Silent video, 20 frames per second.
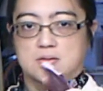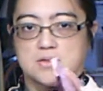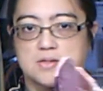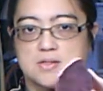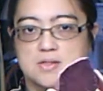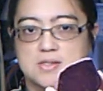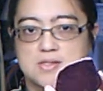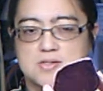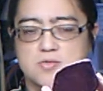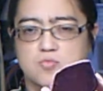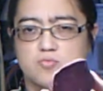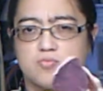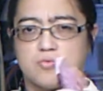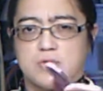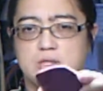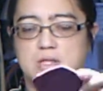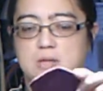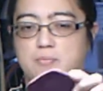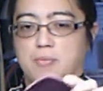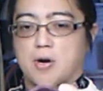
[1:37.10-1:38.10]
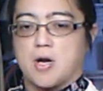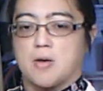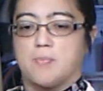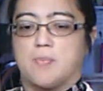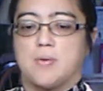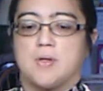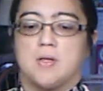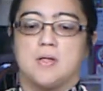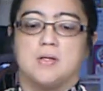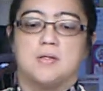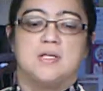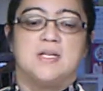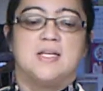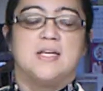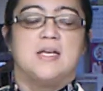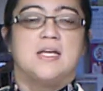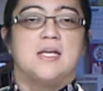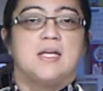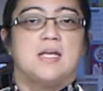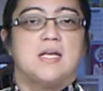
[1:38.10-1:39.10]
It's really purple.
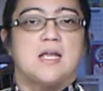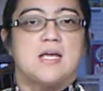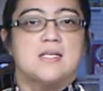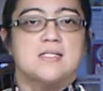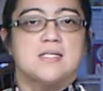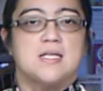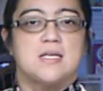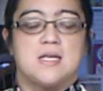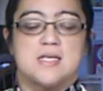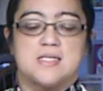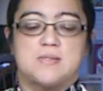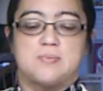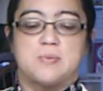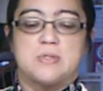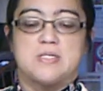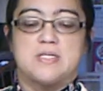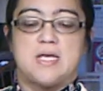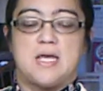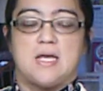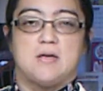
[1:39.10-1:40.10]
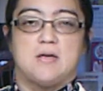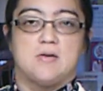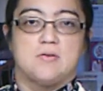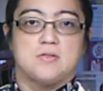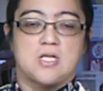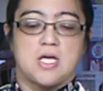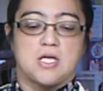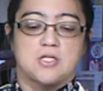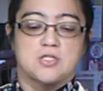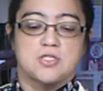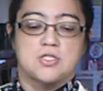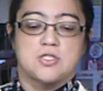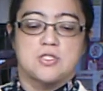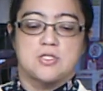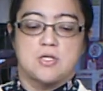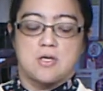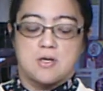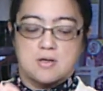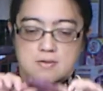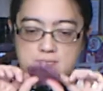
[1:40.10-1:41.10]
Has a nice potato
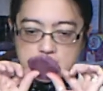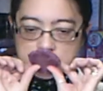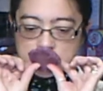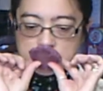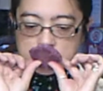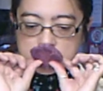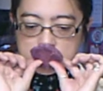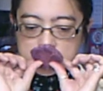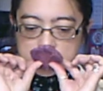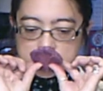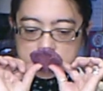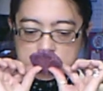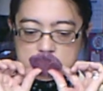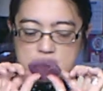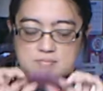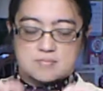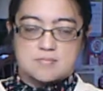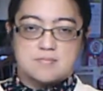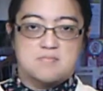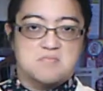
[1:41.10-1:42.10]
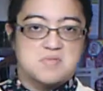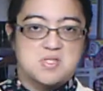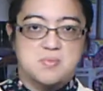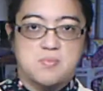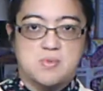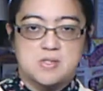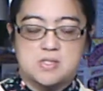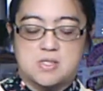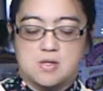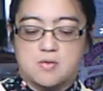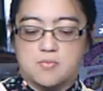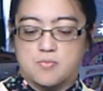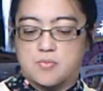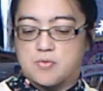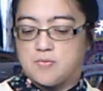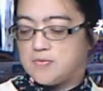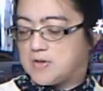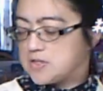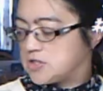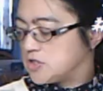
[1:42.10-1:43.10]
texture. Smells like a root
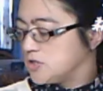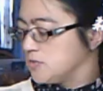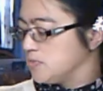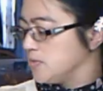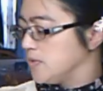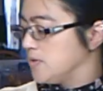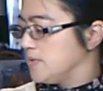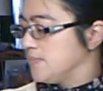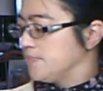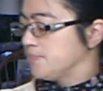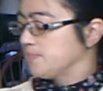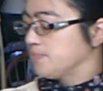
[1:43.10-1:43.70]
vegetable.